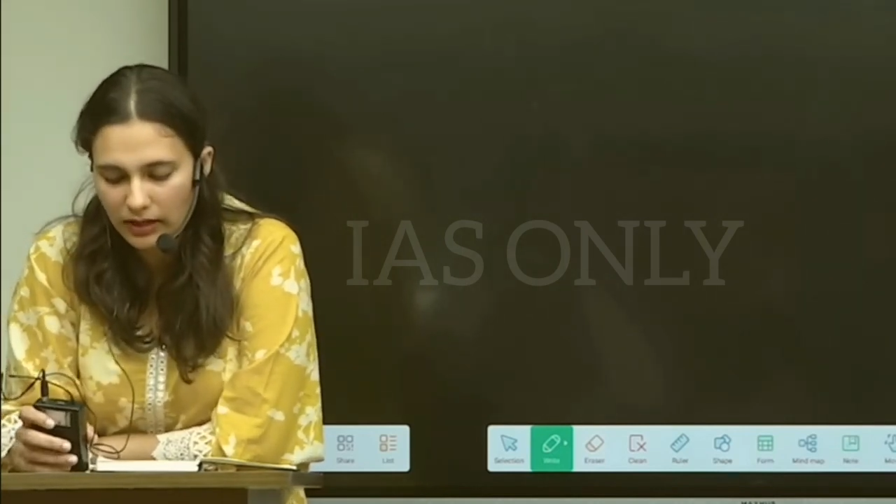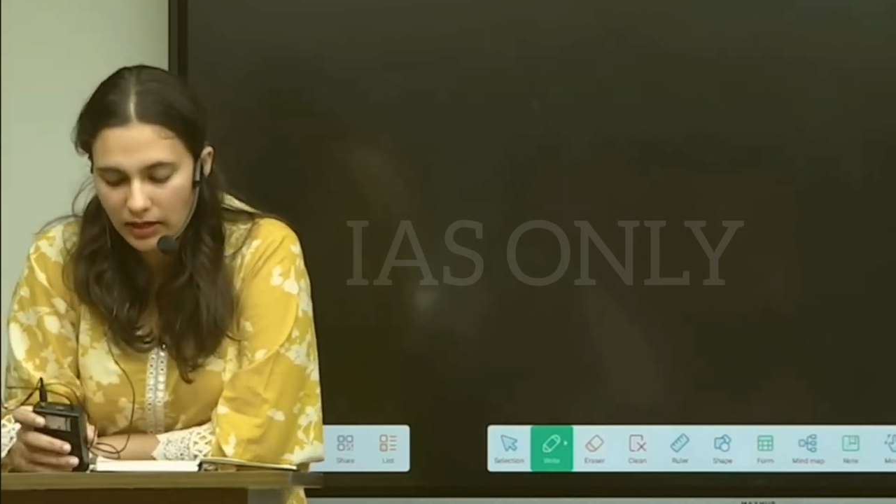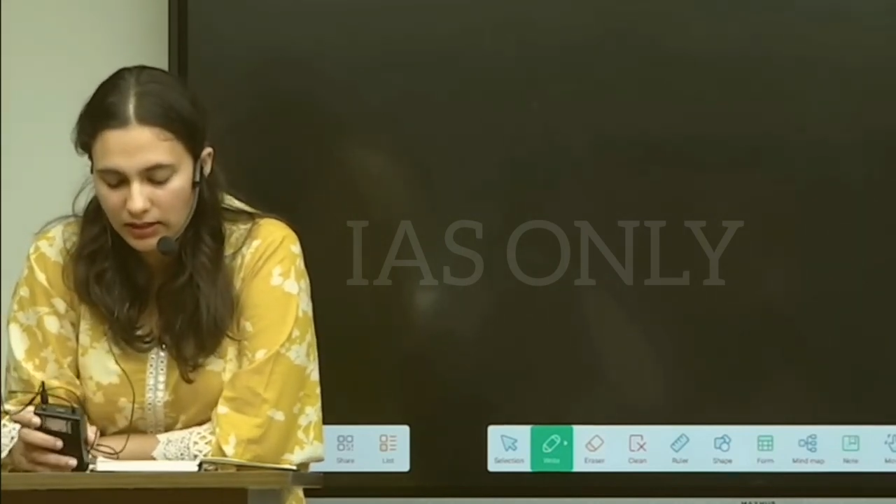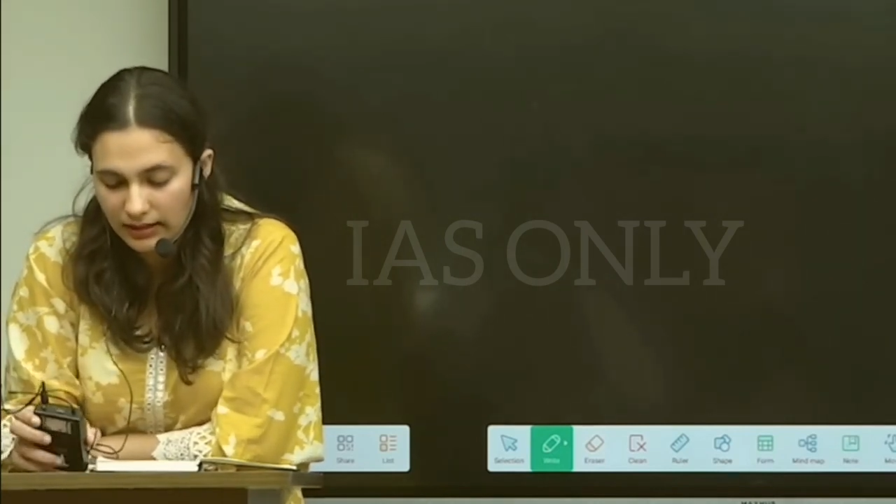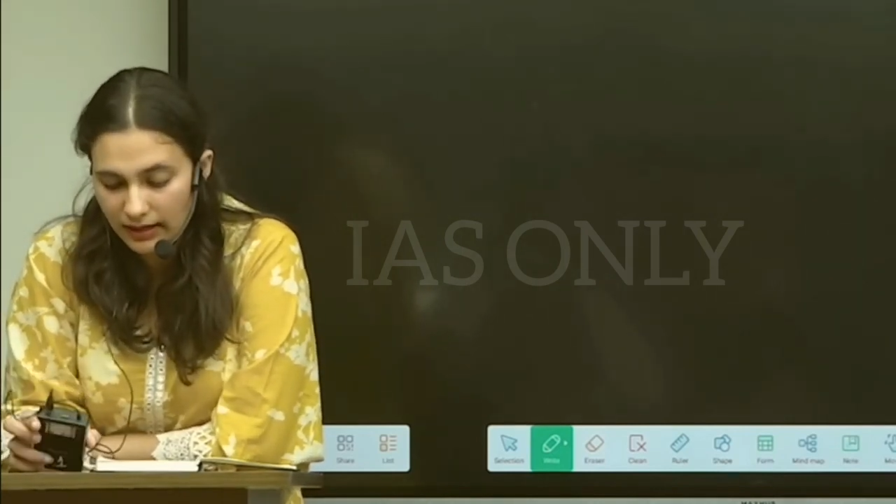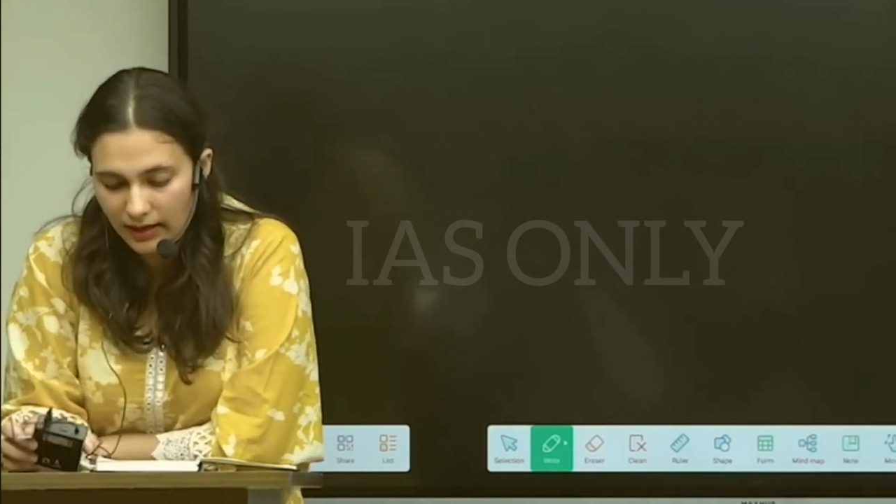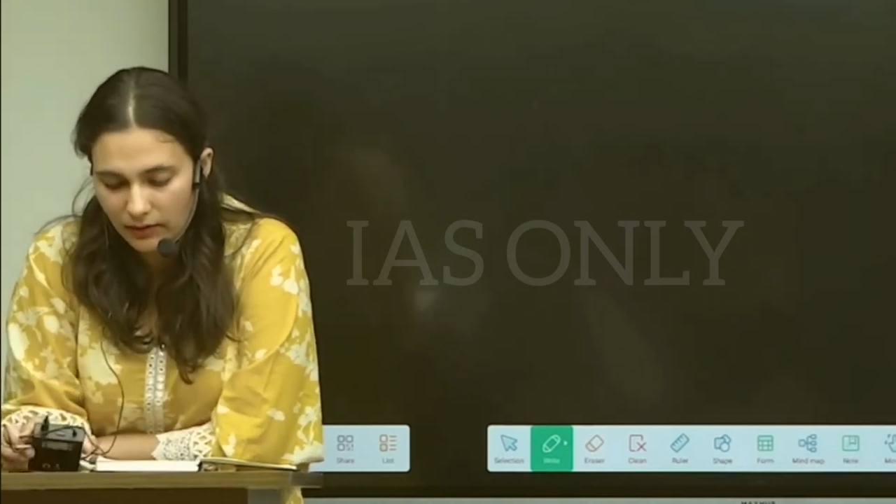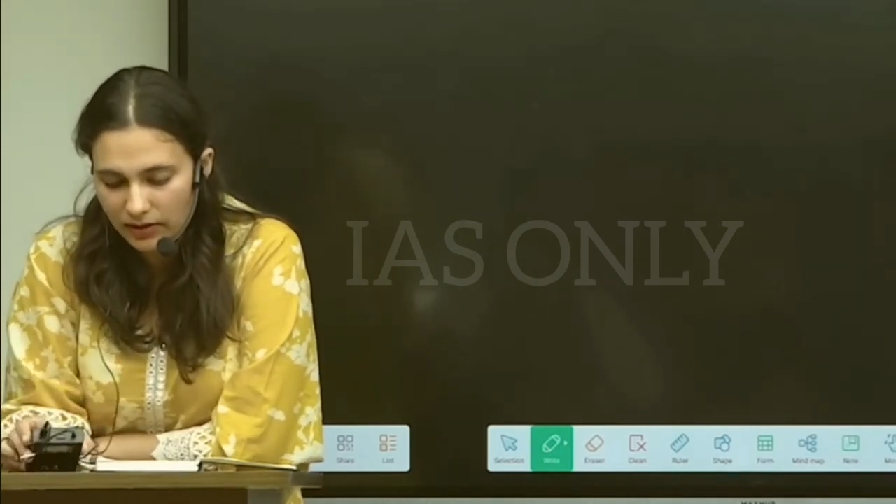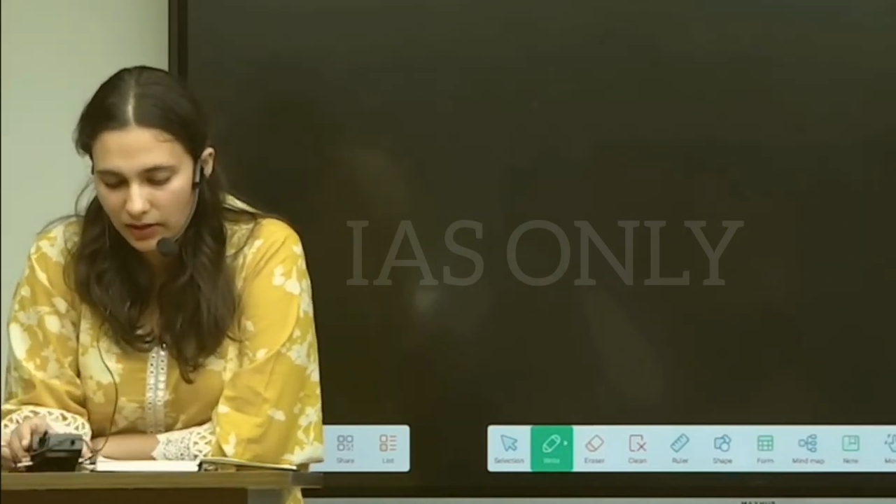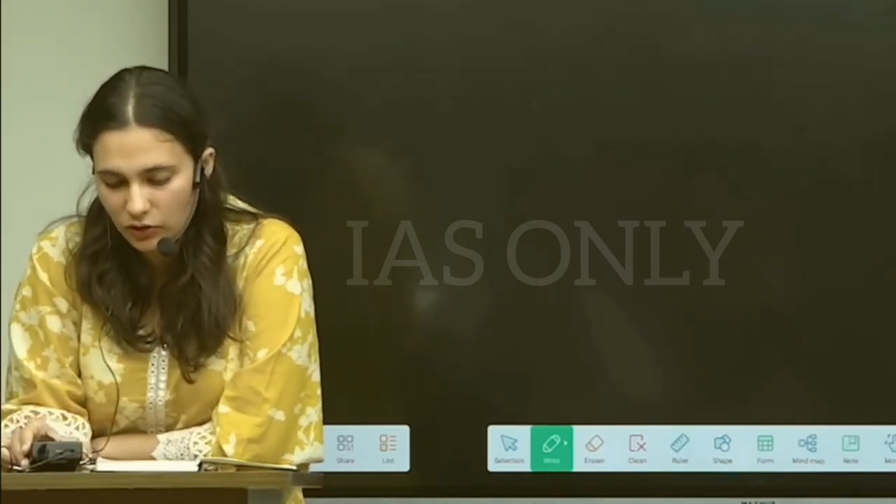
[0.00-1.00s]
class
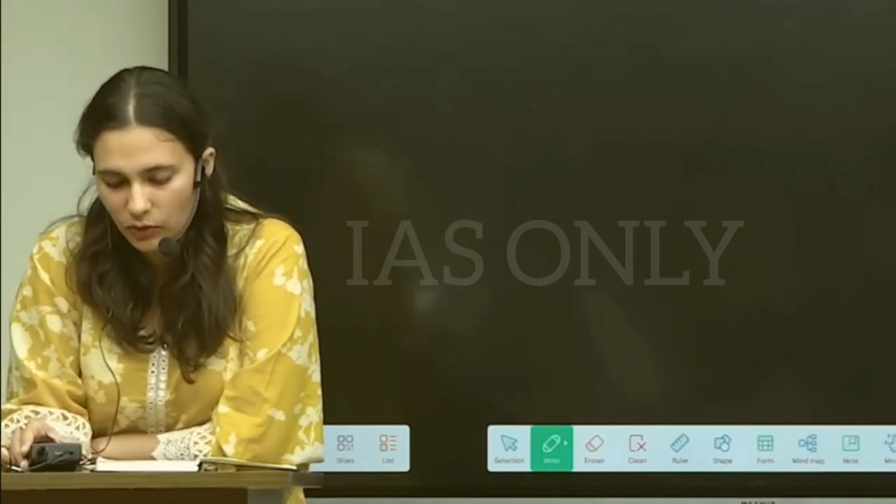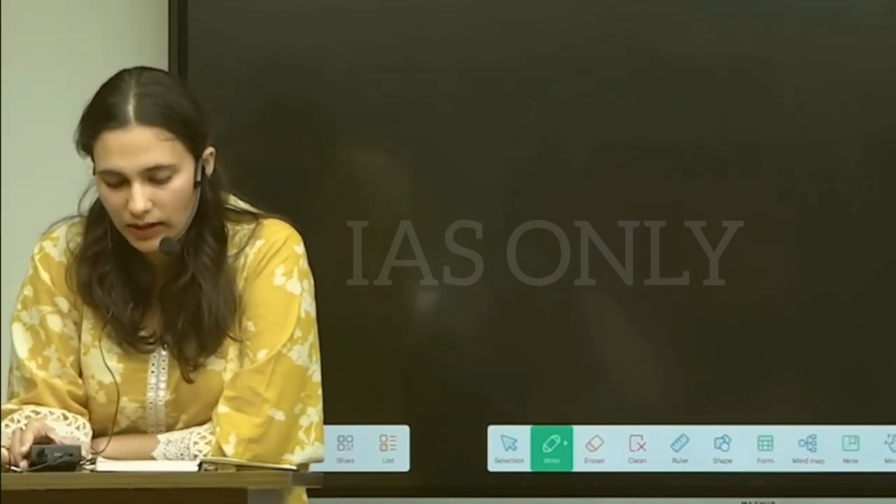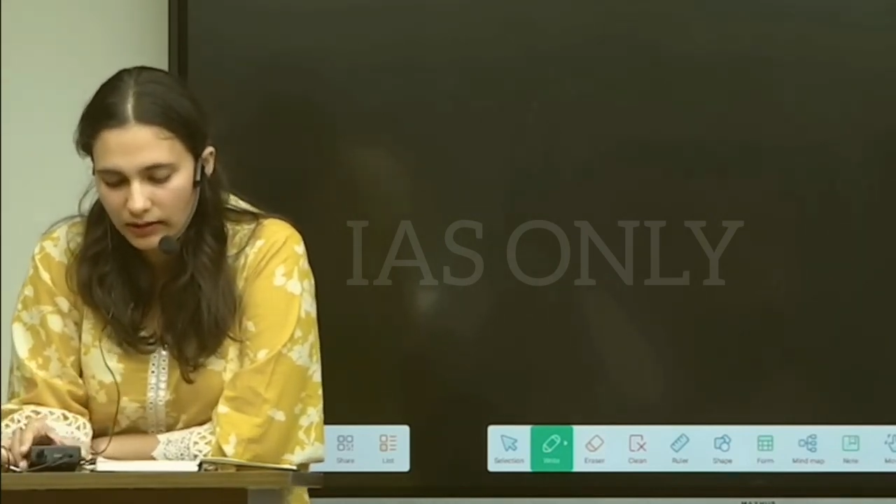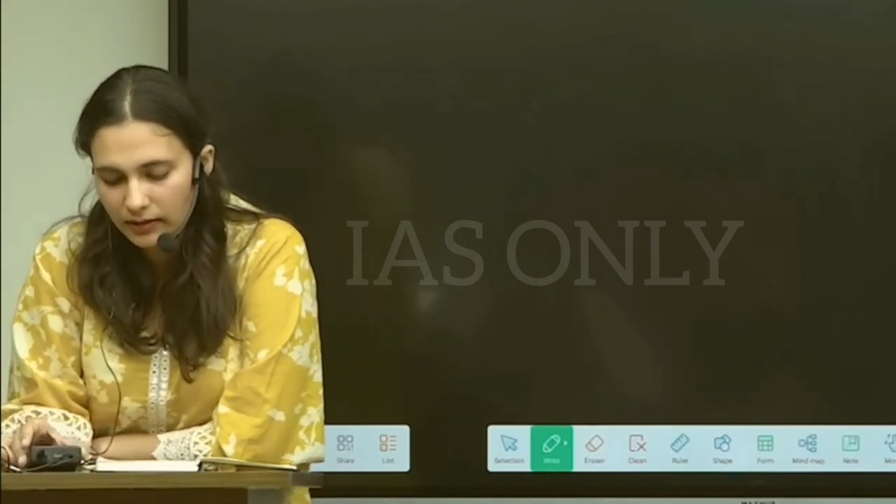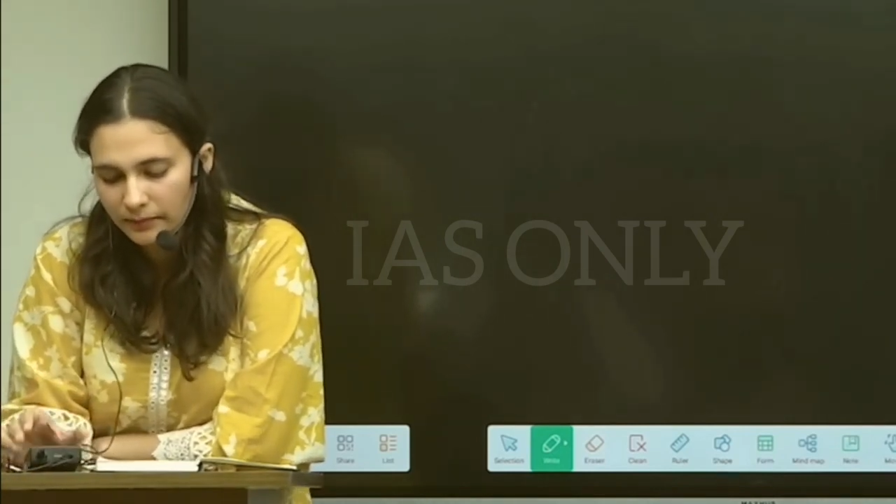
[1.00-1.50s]
11th and 12th.